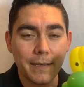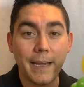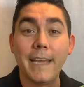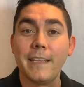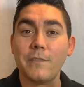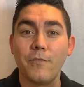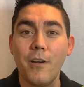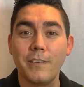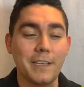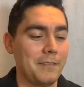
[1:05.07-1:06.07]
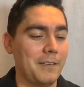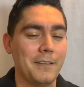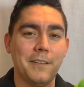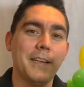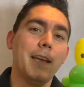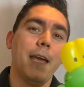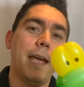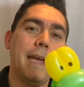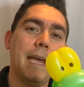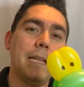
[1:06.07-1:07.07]
Hey, that's a frog sound, huh?
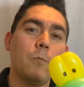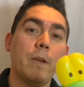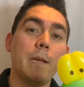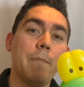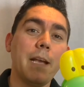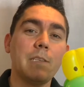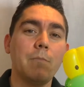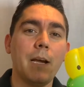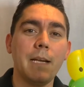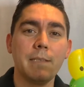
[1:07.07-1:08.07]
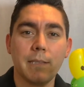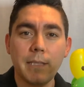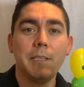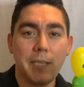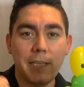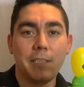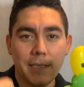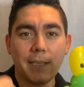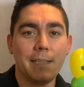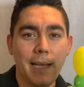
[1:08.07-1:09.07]
And we can maximize the
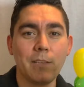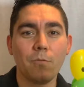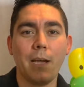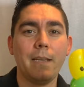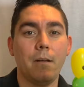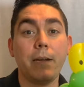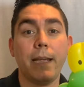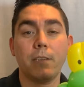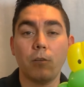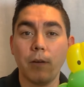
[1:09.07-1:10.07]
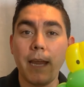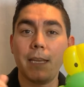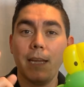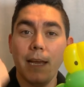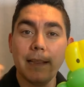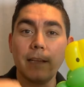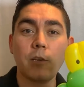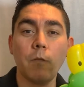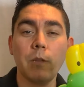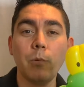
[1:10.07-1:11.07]
teaching. That's right. Okay, so again, let's
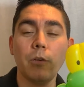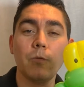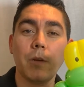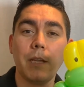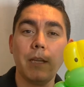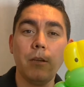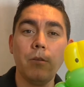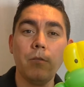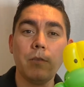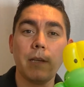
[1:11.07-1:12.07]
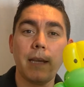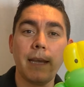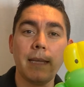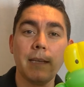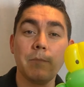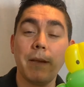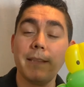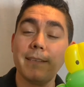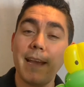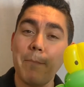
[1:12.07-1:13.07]
go over the balloons we're gonna use and let's make
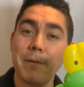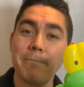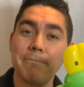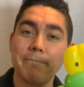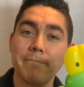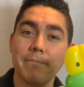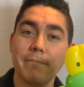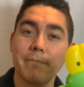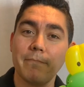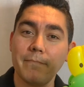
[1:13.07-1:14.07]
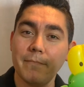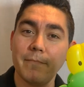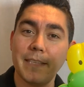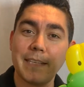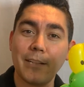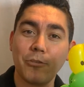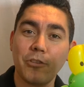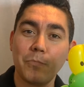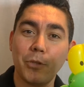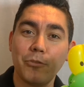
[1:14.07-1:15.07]
this happen. Let's take a look at
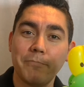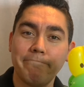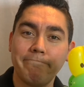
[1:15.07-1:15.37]
those balloons.